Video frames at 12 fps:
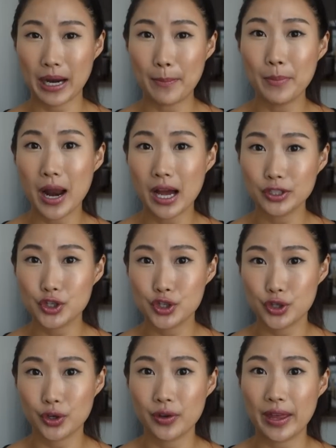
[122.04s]
but I'm not
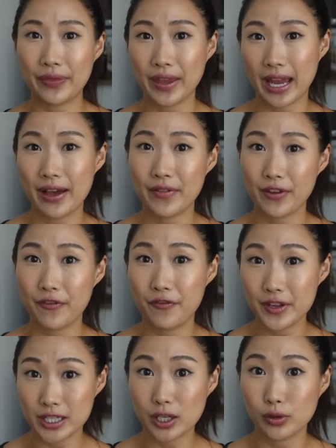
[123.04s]
sure that they have a
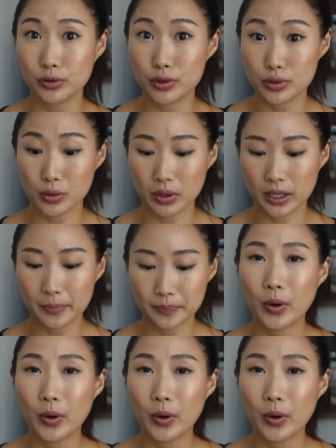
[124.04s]
physical store.